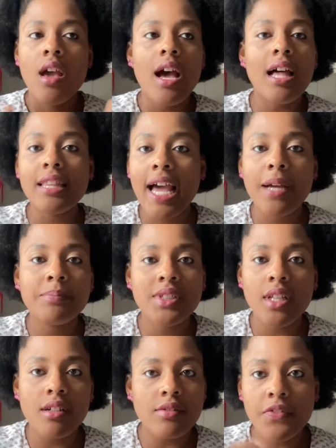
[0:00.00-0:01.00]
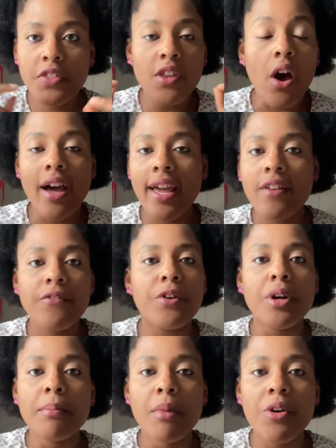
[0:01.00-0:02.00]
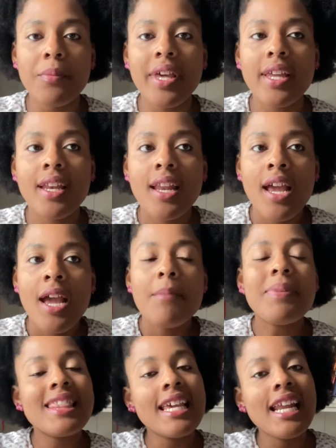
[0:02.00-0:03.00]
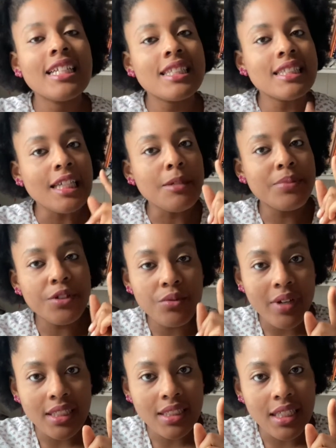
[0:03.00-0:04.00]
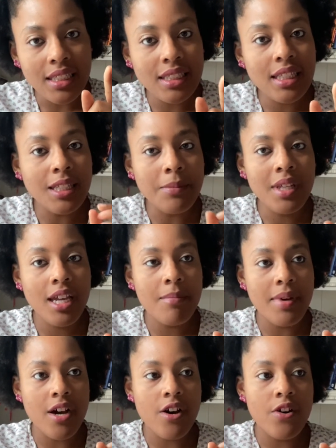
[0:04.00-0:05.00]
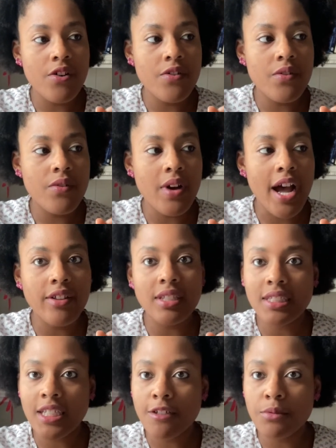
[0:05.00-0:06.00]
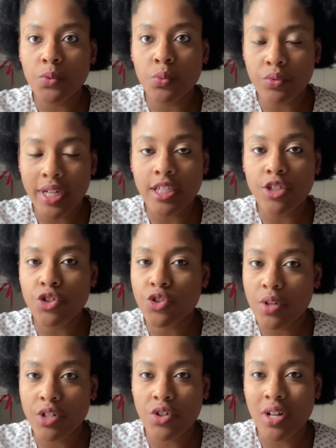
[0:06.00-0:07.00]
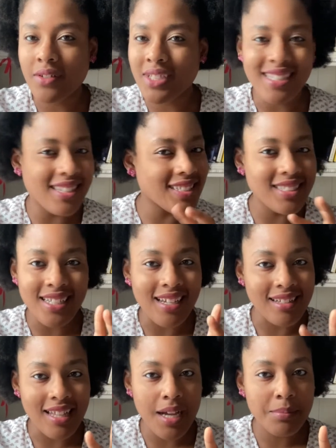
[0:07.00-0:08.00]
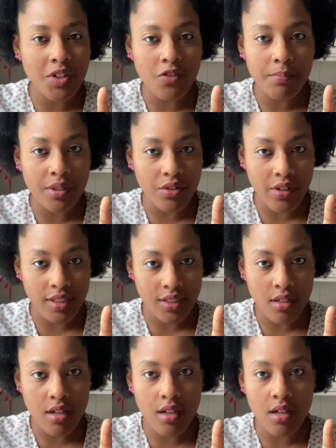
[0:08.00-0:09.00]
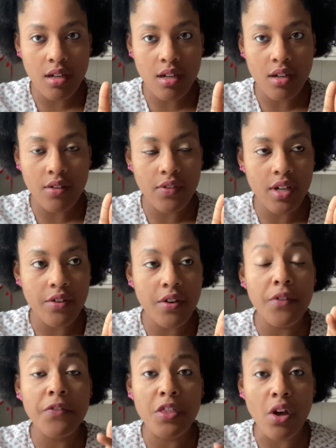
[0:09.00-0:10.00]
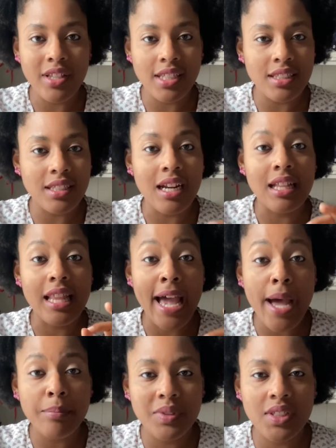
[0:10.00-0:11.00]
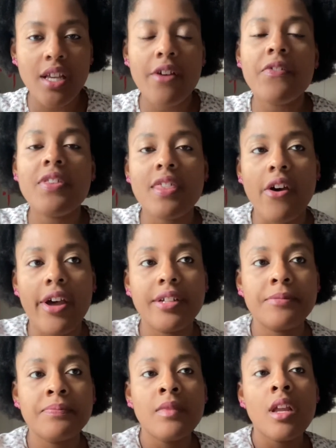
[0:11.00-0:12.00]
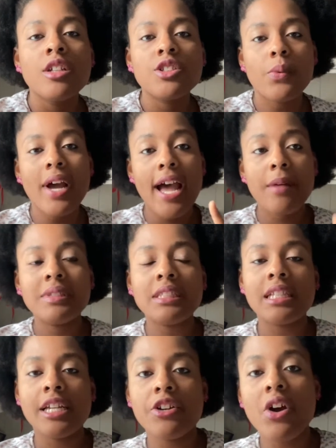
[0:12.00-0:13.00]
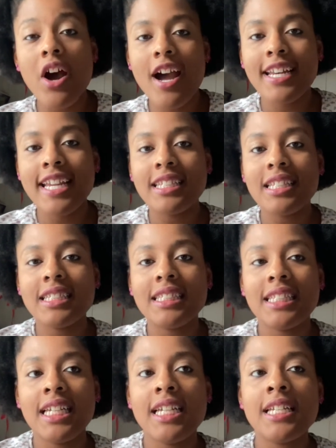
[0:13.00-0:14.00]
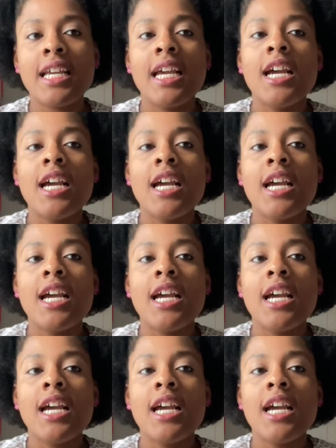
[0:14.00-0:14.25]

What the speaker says: a lapse of thought for a moment. But then as the scene progresses, something about how the scene was written and structured, I was like, this is not a lapse of thought. This is not a lapse of thought. So what happens later on in the scene?